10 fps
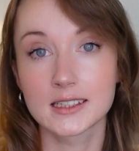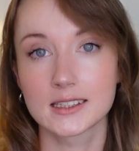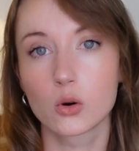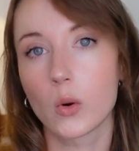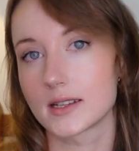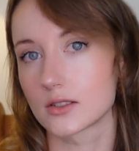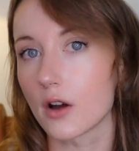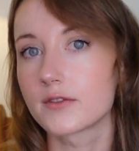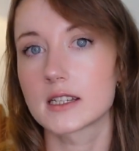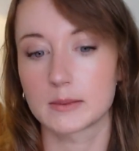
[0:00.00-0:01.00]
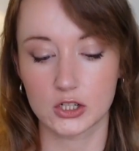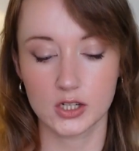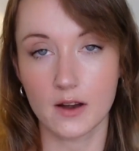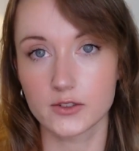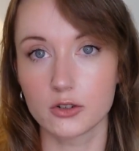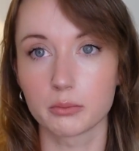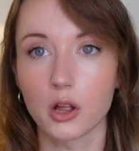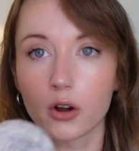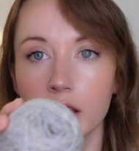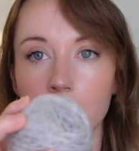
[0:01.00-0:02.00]
it's still quite soft, especially after you
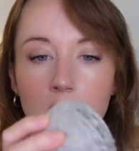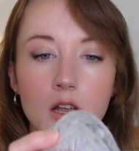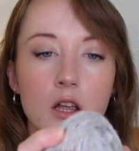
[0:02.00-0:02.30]
block it.